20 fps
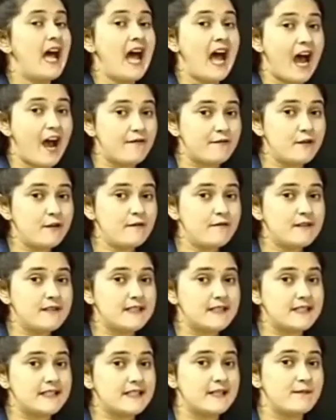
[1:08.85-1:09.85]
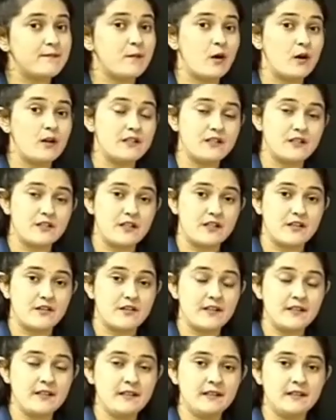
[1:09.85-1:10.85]
Have you visited malls,
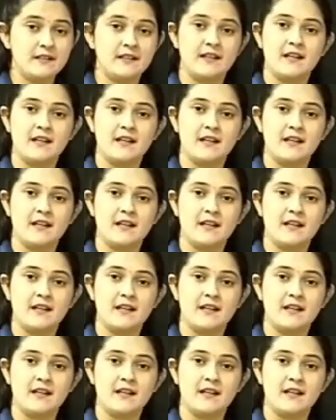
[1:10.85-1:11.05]
children?